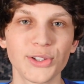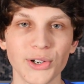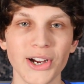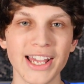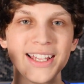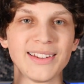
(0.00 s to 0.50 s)

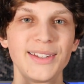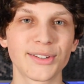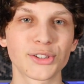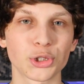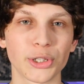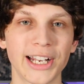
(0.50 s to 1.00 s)
through
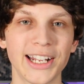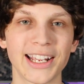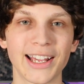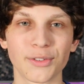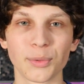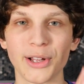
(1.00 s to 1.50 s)
this
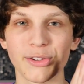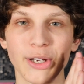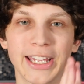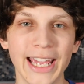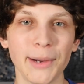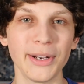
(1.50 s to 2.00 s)
training as well. So
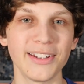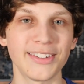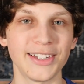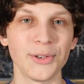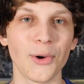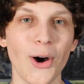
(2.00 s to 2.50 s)
I can't wait to
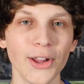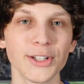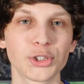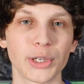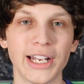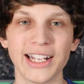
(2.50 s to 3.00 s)
see you on
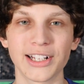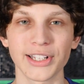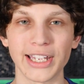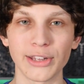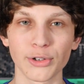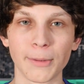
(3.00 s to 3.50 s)
the training.
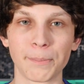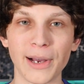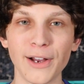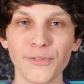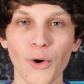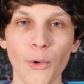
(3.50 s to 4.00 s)
Click either
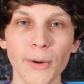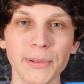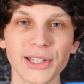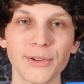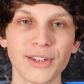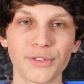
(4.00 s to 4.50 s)
above or
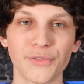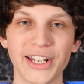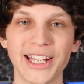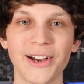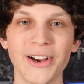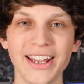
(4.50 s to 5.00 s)
below this
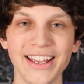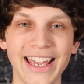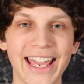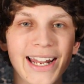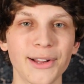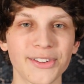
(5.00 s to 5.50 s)
video
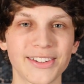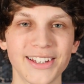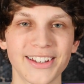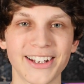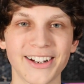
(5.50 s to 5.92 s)
and I'll see you